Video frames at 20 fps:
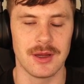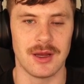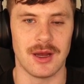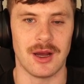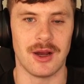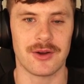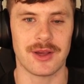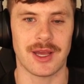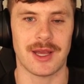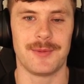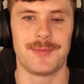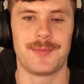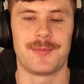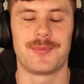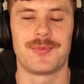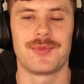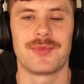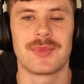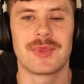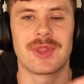Okay,
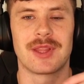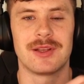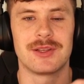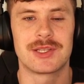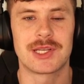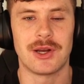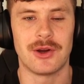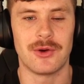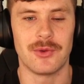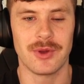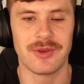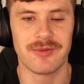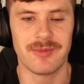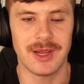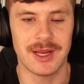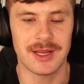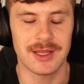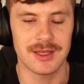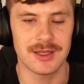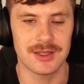so we've made
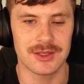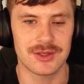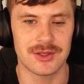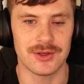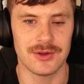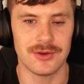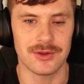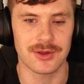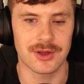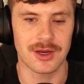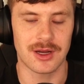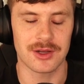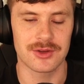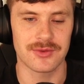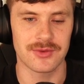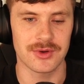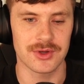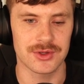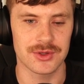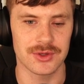it to the
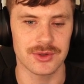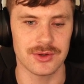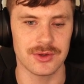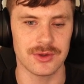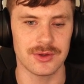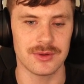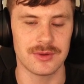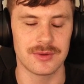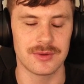controversial